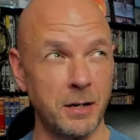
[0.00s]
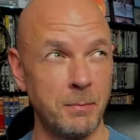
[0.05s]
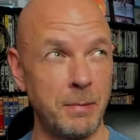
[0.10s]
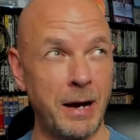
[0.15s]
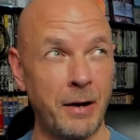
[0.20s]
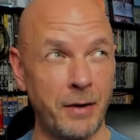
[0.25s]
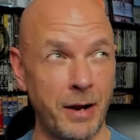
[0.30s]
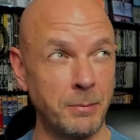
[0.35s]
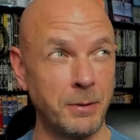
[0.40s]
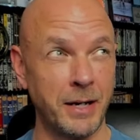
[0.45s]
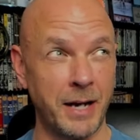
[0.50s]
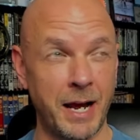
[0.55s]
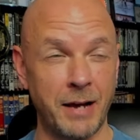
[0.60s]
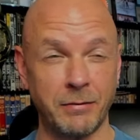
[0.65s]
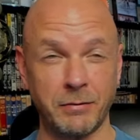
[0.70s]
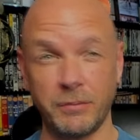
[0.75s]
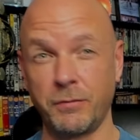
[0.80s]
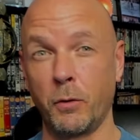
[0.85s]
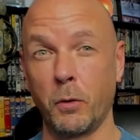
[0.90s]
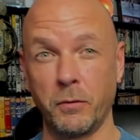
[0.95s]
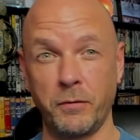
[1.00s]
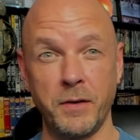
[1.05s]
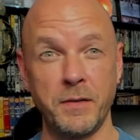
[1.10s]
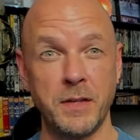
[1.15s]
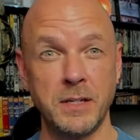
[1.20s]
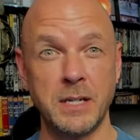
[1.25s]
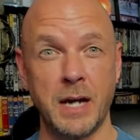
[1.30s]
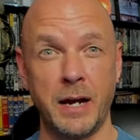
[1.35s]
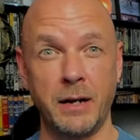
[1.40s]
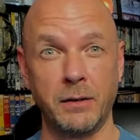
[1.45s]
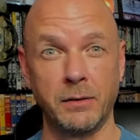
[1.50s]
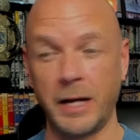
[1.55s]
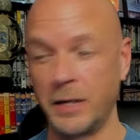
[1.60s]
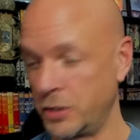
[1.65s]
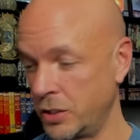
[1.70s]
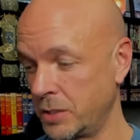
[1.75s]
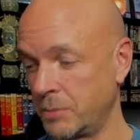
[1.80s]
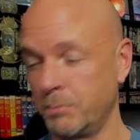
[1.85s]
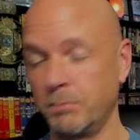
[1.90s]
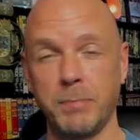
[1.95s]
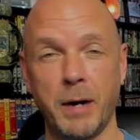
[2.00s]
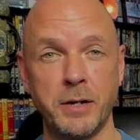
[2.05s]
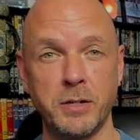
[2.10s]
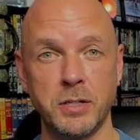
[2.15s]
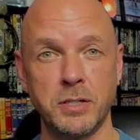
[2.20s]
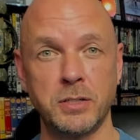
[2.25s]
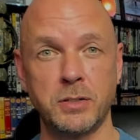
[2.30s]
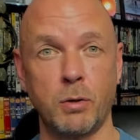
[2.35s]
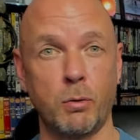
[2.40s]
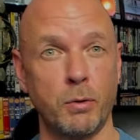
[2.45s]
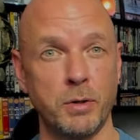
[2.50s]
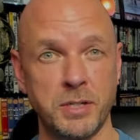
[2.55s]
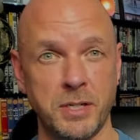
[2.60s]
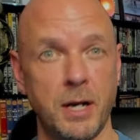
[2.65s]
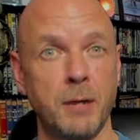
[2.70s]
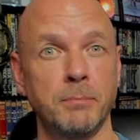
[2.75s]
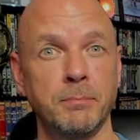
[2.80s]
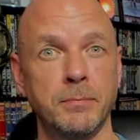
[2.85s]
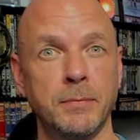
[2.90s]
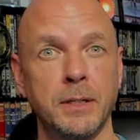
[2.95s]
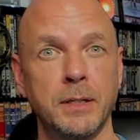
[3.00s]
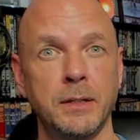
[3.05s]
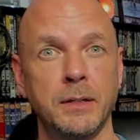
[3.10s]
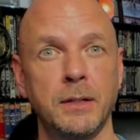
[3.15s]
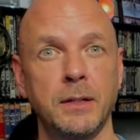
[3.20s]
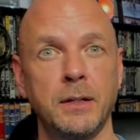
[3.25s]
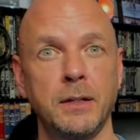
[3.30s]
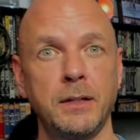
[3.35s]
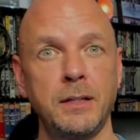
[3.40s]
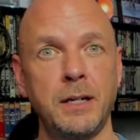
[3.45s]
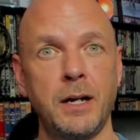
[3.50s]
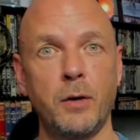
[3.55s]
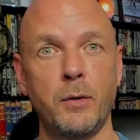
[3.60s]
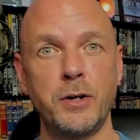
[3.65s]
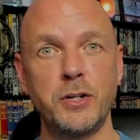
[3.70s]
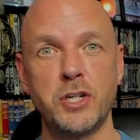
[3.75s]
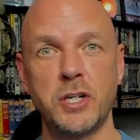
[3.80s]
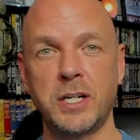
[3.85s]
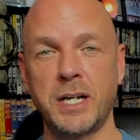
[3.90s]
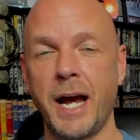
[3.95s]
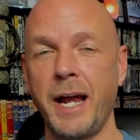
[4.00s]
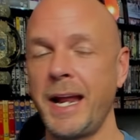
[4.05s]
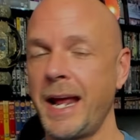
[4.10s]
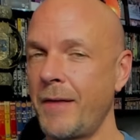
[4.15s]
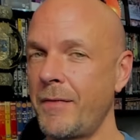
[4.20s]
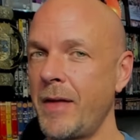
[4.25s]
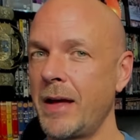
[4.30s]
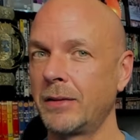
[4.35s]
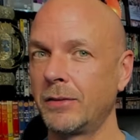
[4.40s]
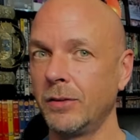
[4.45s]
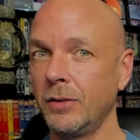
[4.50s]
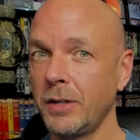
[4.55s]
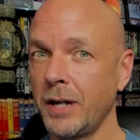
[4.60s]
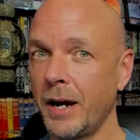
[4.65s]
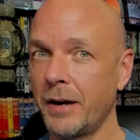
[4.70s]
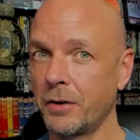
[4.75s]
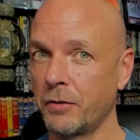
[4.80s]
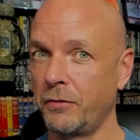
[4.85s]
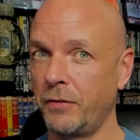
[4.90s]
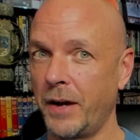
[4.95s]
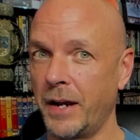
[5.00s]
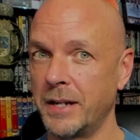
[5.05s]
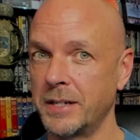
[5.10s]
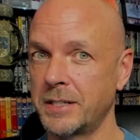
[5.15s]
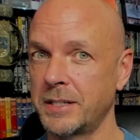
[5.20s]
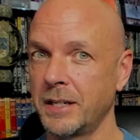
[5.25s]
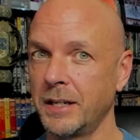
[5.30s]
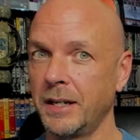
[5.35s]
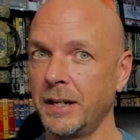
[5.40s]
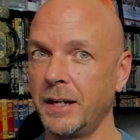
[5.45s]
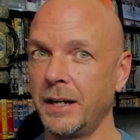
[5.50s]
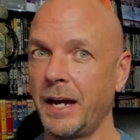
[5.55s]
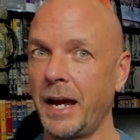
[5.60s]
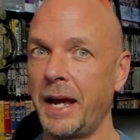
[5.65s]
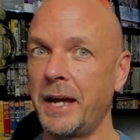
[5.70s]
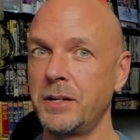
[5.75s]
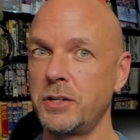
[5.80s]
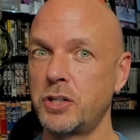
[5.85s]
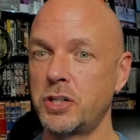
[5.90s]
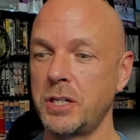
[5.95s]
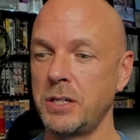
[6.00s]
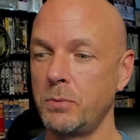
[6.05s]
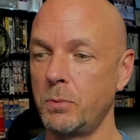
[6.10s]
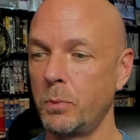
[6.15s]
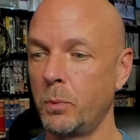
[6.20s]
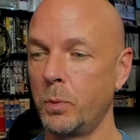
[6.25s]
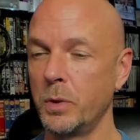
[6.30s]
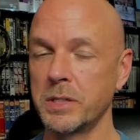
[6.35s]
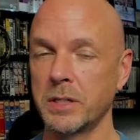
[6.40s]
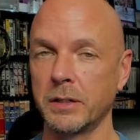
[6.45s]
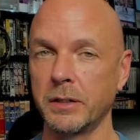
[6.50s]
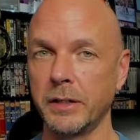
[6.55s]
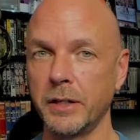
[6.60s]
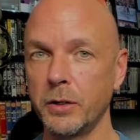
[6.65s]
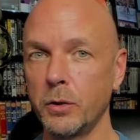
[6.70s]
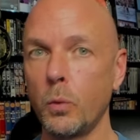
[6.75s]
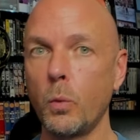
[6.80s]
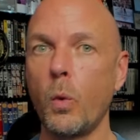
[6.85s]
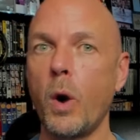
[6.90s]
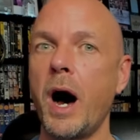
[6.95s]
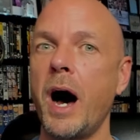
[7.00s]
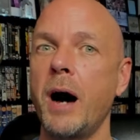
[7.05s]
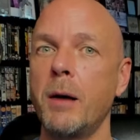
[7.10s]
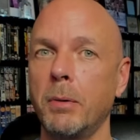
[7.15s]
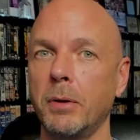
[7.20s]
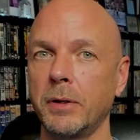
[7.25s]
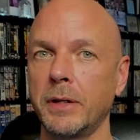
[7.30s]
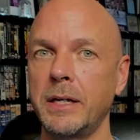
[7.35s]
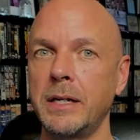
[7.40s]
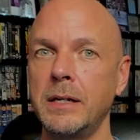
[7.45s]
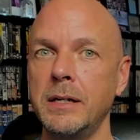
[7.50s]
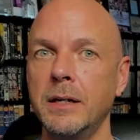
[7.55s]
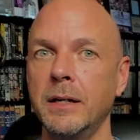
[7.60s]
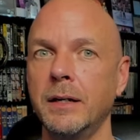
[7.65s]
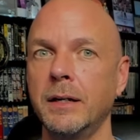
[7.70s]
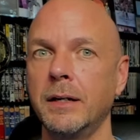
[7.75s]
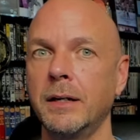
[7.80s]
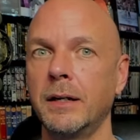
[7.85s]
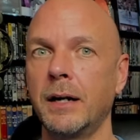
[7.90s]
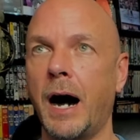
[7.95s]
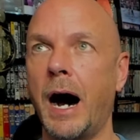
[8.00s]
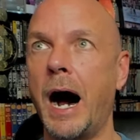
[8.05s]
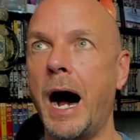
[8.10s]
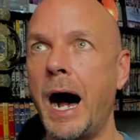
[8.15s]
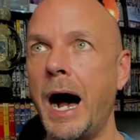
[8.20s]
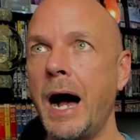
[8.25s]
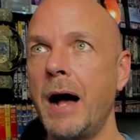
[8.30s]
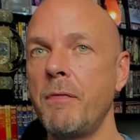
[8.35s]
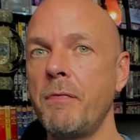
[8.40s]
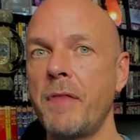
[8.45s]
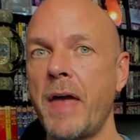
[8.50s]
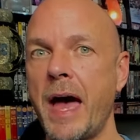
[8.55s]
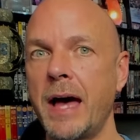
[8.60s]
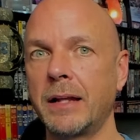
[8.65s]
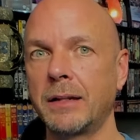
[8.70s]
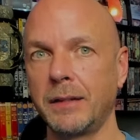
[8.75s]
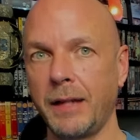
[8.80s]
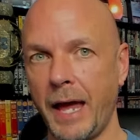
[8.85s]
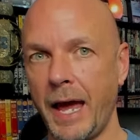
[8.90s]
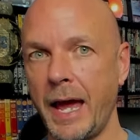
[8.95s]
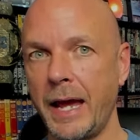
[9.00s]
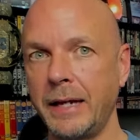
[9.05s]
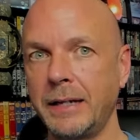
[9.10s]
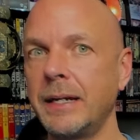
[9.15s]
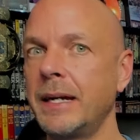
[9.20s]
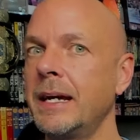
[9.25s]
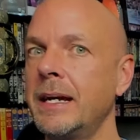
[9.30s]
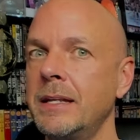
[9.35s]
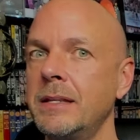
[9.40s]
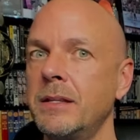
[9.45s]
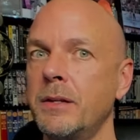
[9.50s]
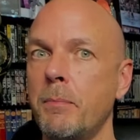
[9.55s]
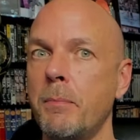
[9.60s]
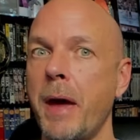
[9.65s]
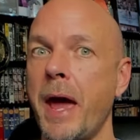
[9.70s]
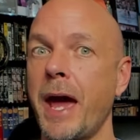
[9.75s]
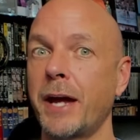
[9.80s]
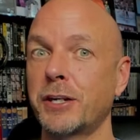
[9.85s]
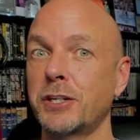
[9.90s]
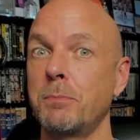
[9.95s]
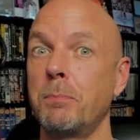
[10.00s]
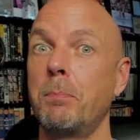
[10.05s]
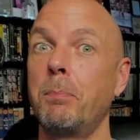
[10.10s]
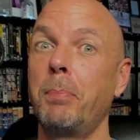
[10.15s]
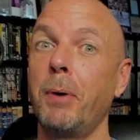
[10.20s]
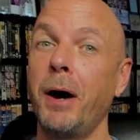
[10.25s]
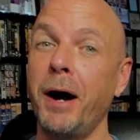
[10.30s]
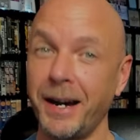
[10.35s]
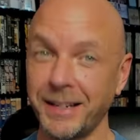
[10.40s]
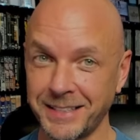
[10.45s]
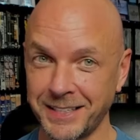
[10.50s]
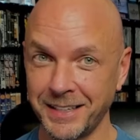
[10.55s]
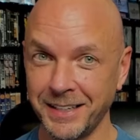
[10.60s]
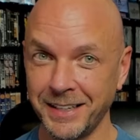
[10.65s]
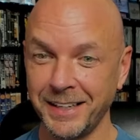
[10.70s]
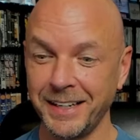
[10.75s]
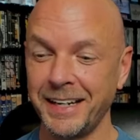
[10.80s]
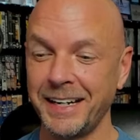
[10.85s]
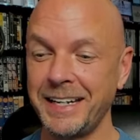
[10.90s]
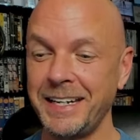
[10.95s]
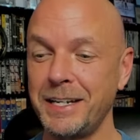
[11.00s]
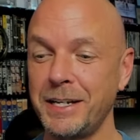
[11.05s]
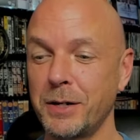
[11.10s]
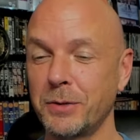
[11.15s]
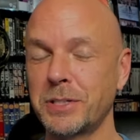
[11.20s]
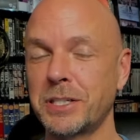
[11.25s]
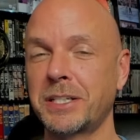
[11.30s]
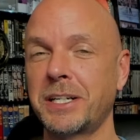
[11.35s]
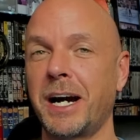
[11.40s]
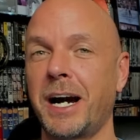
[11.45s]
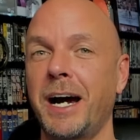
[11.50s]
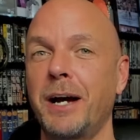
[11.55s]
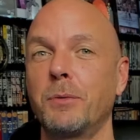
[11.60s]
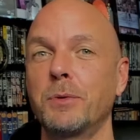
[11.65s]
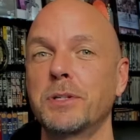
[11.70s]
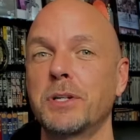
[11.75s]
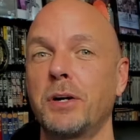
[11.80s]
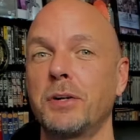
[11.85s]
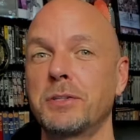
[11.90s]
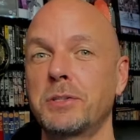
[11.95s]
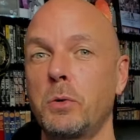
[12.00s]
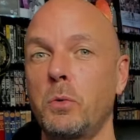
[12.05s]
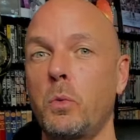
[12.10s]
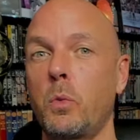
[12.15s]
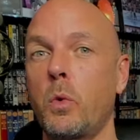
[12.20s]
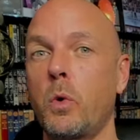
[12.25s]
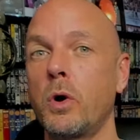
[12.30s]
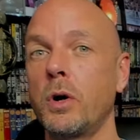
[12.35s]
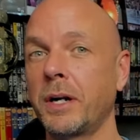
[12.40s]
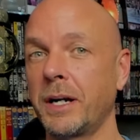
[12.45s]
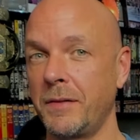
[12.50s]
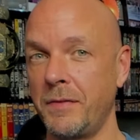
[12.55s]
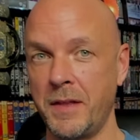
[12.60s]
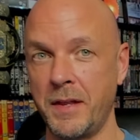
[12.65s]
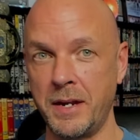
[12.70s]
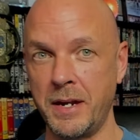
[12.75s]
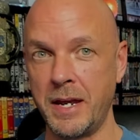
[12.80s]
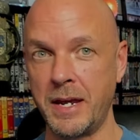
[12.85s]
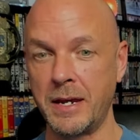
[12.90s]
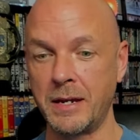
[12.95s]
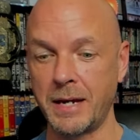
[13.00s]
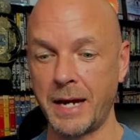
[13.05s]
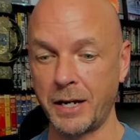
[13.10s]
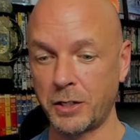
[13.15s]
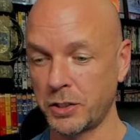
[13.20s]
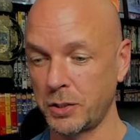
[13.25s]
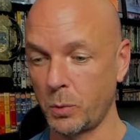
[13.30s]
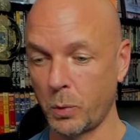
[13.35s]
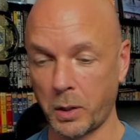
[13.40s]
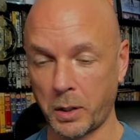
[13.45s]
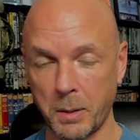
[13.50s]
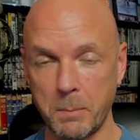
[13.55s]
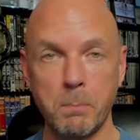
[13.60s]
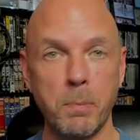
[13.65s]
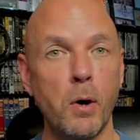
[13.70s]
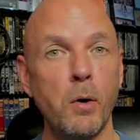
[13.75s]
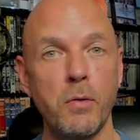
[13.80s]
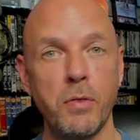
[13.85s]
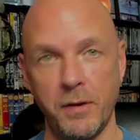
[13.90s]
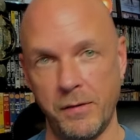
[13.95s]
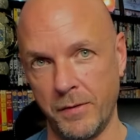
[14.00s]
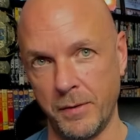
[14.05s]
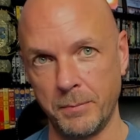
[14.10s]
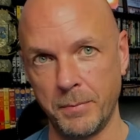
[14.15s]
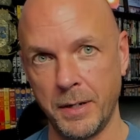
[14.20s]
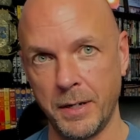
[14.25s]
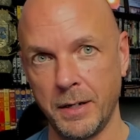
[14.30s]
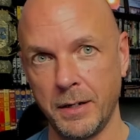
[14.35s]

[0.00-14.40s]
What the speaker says: about, I'm going to have to forfeit the title. I just tore something, you know, and she kind of had that look on her face. And she was a little wobbly on that leg in the match, but Io Sky was also working the knee, actually working both of them.